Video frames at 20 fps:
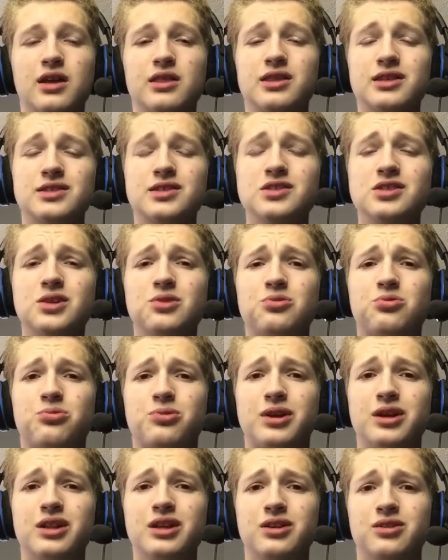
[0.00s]
this is a
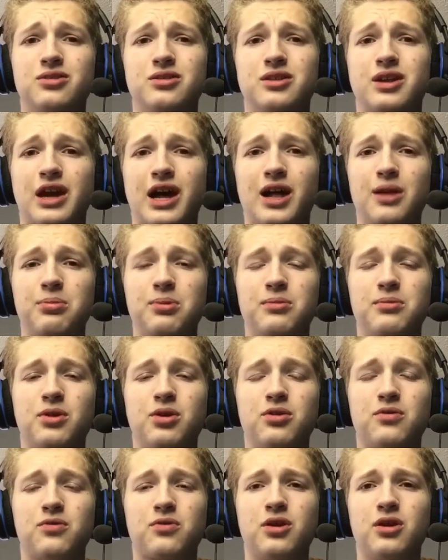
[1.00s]
really good album
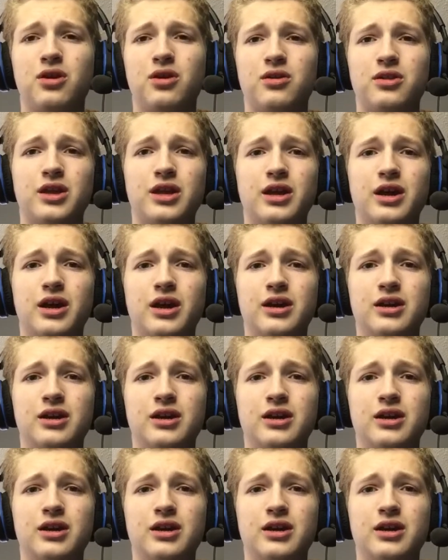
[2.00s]
overall that